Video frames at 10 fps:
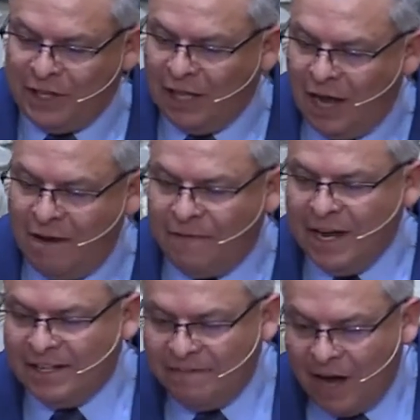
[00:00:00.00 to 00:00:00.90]
and the life
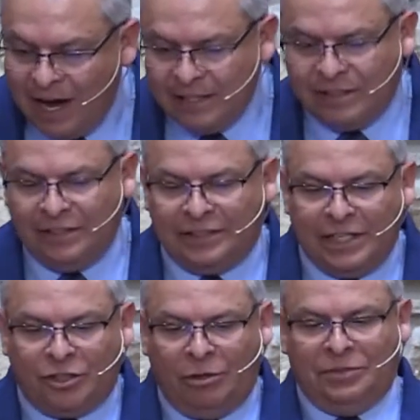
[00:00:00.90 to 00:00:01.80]
divides. He
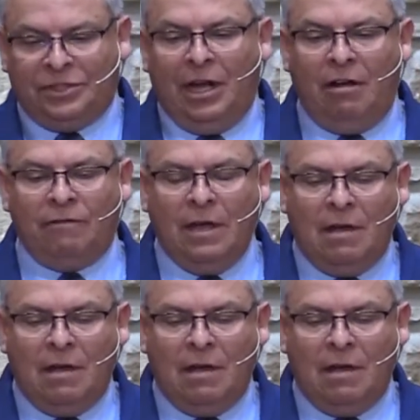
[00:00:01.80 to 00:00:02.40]
said so himself.